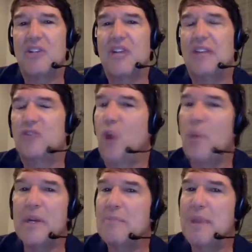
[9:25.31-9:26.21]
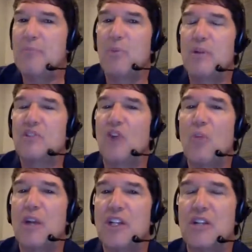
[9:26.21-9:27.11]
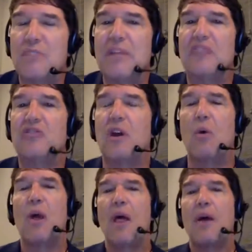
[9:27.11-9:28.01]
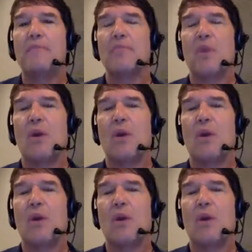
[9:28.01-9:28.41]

And I've just had so many people put so much into me. So,